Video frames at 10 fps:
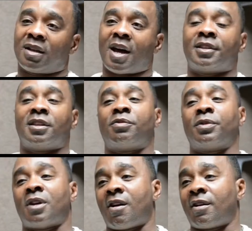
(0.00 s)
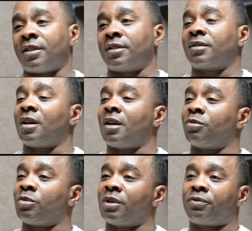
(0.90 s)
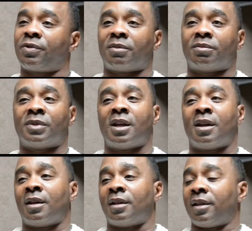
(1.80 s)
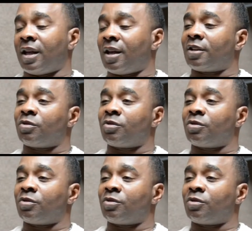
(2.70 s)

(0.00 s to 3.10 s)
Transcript: a lot of different artists, went from there to